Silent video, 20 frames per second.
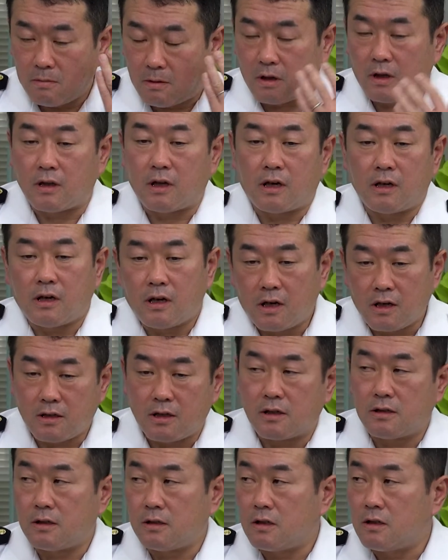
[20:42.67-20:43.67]
Under
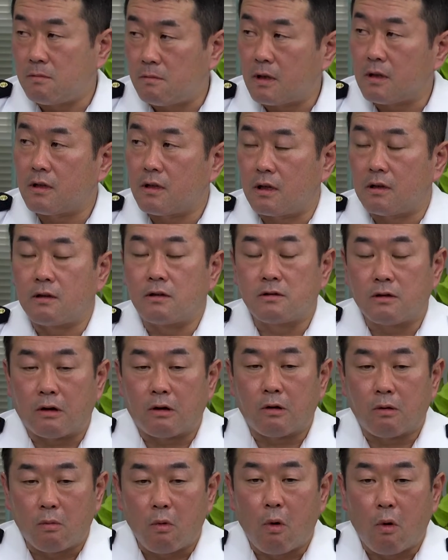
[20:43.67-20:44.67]
Obama administration, they
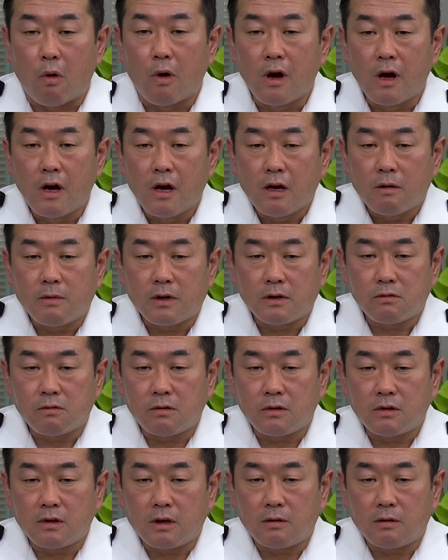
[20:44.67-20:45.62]
were all decommissioned.